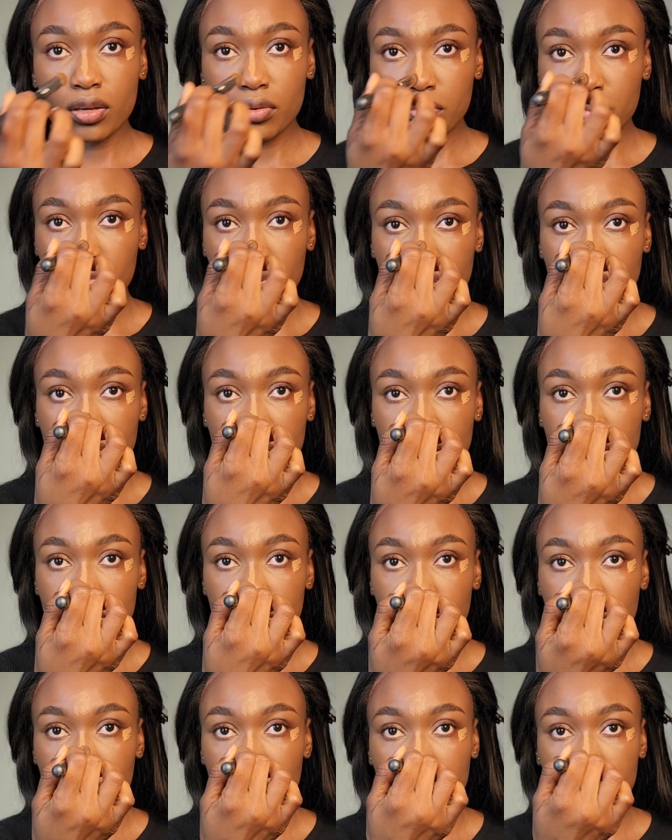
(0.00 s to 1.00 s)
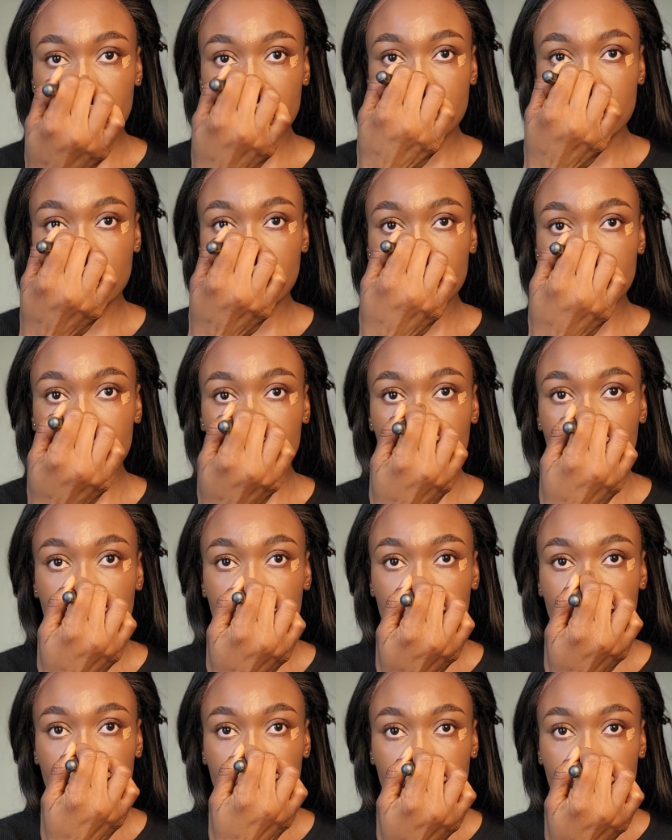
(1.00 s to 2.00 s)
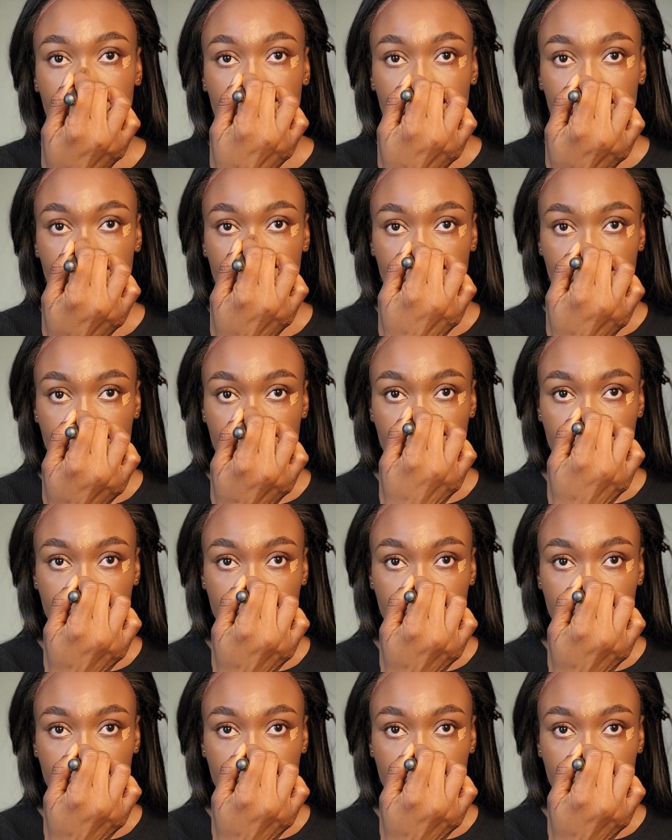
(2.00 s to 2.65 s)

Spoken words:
but that depends. Let's blend and see.